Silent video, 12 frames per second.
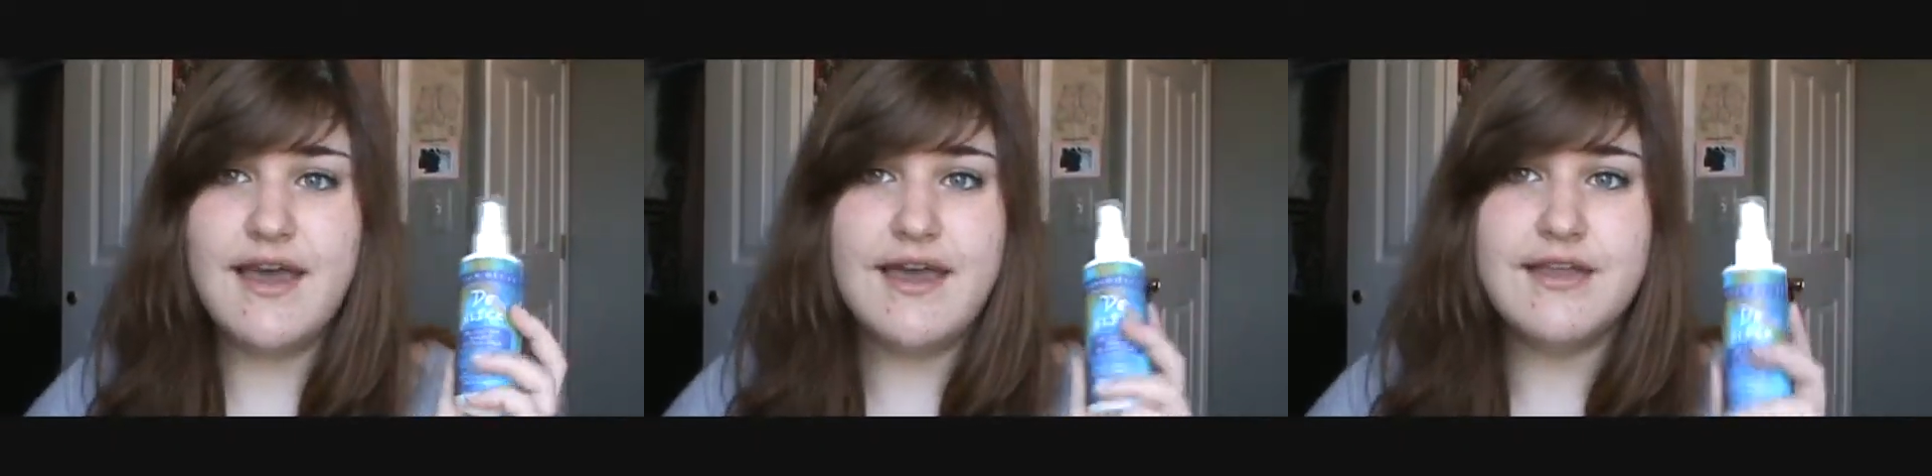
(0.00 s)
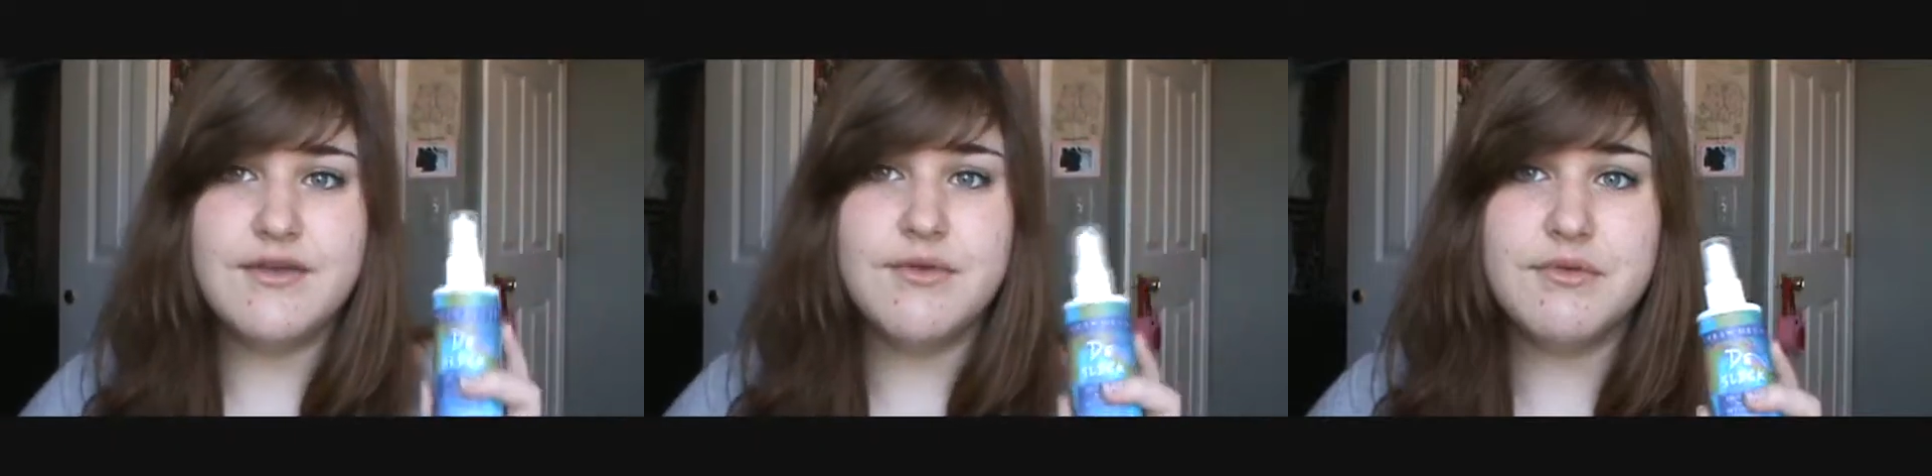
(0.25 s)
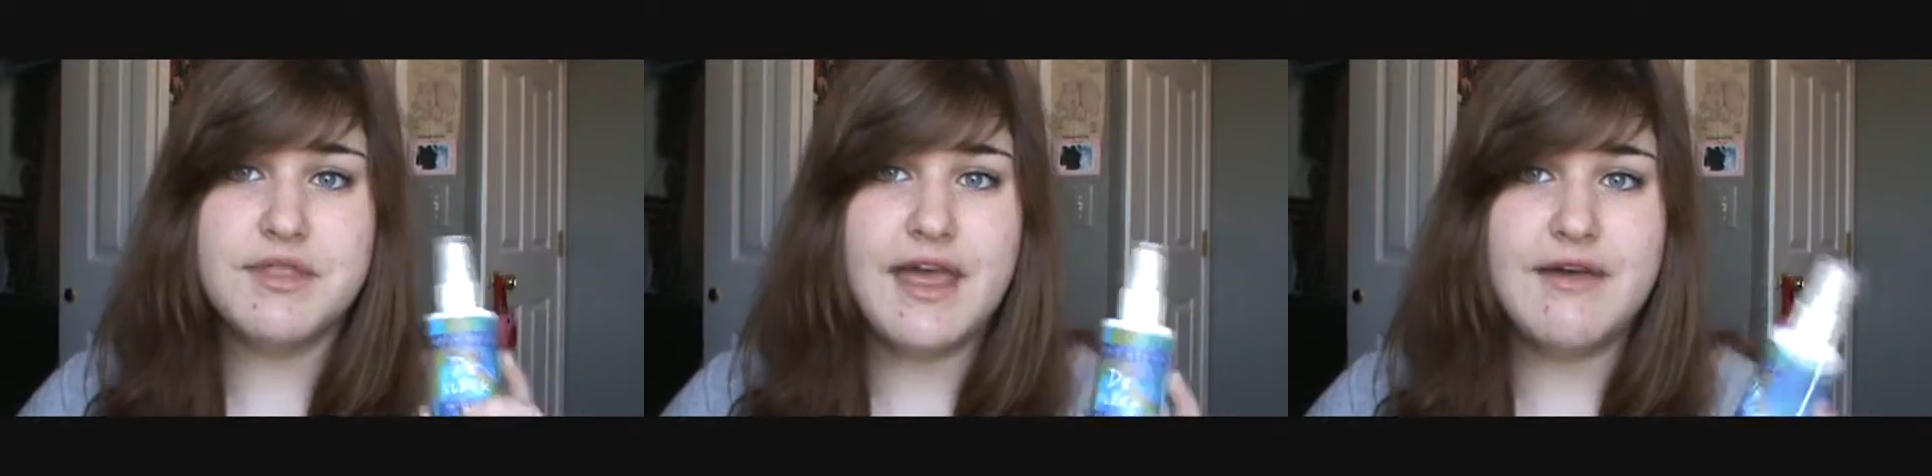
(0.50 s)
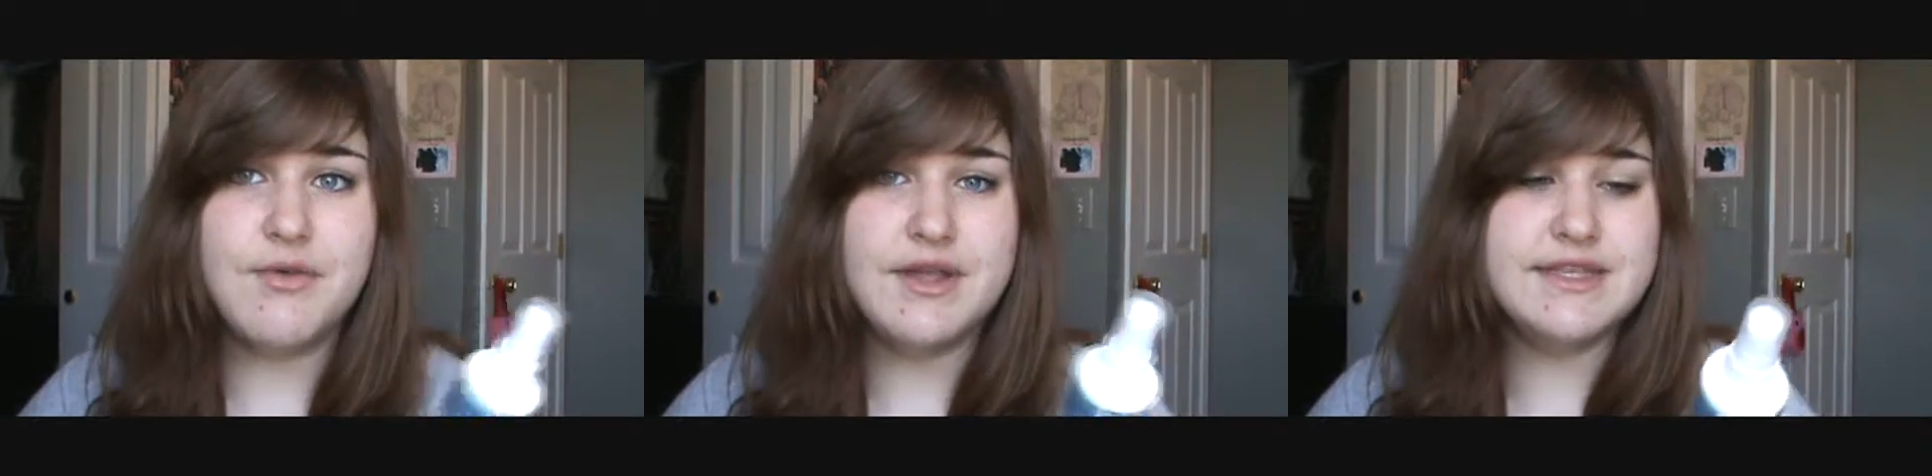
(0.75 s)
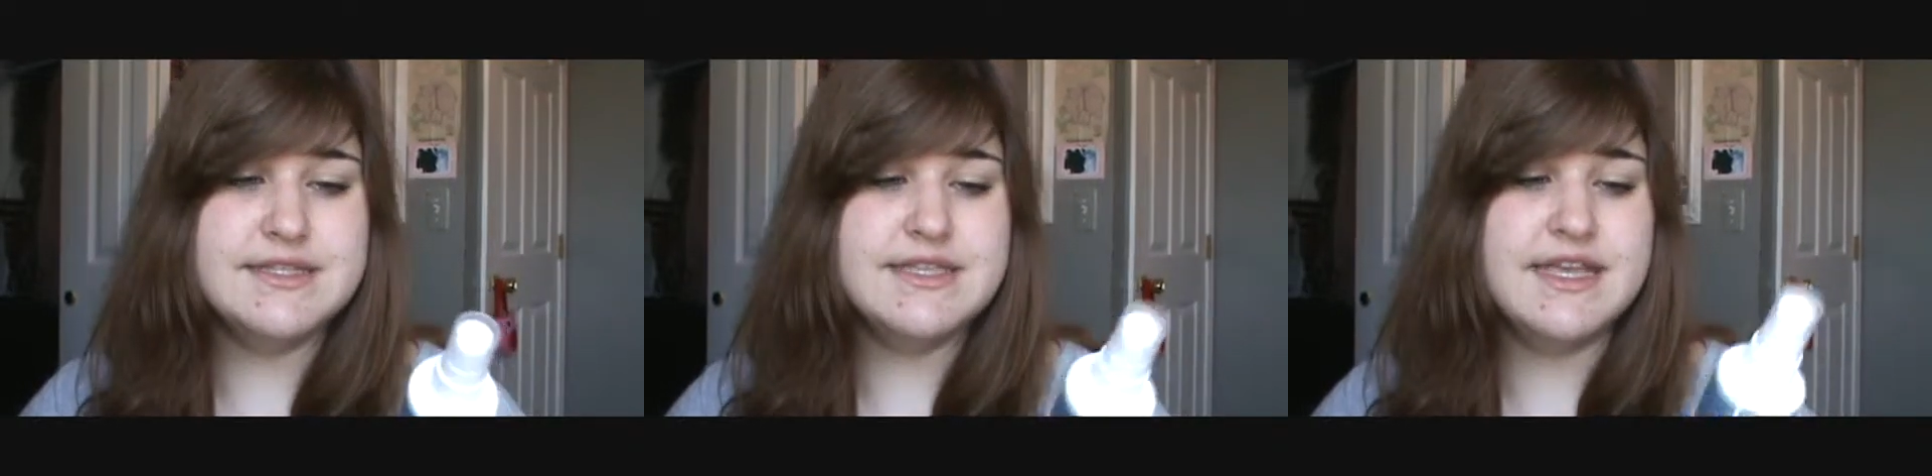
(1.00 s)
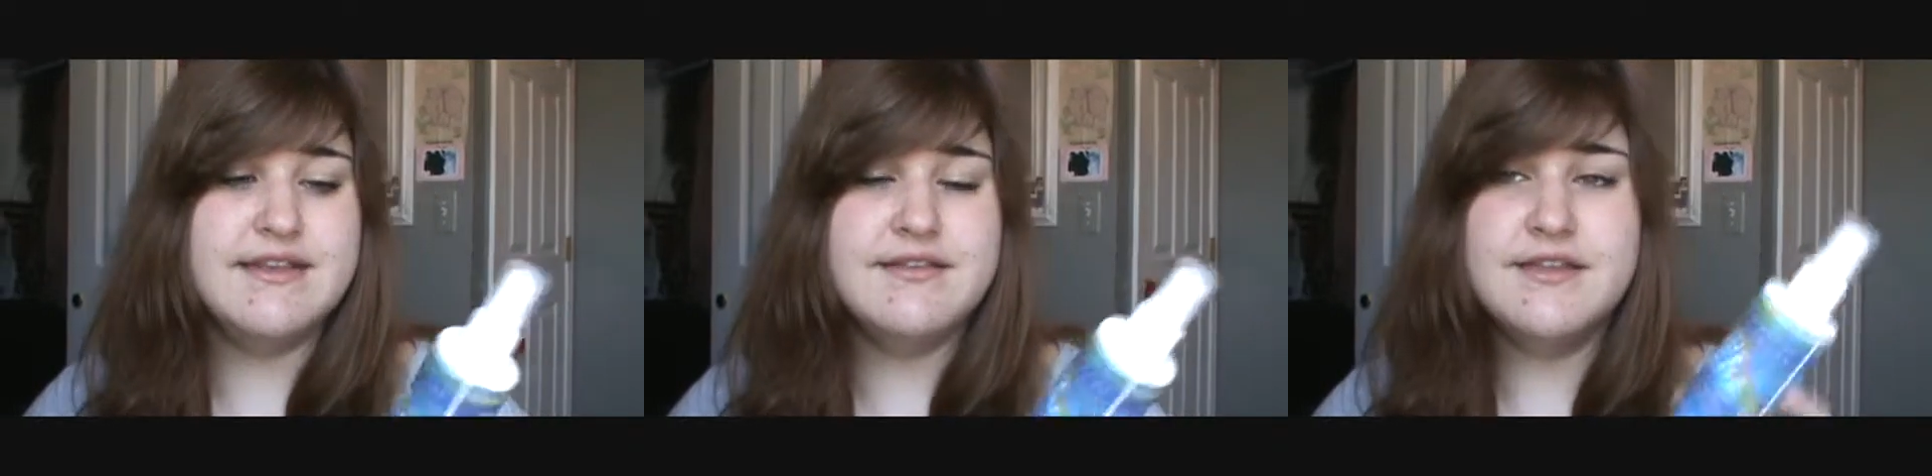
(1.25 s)
I don't really have oily
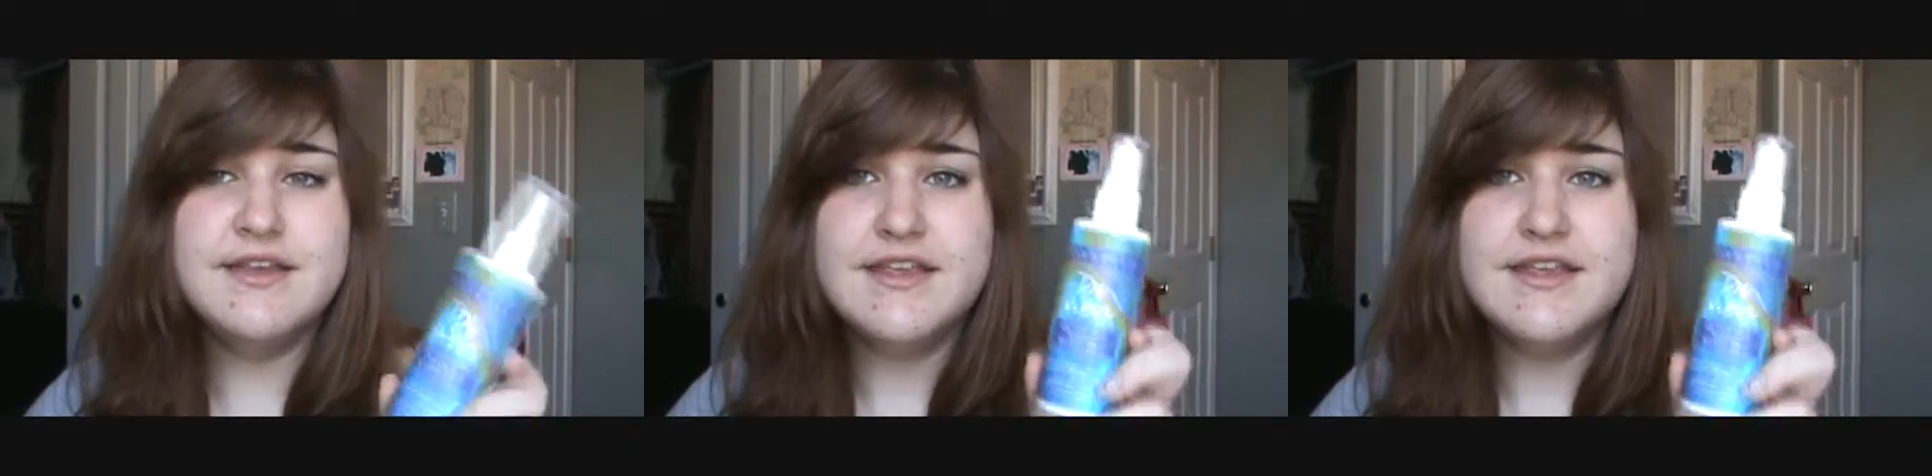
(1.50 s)
skin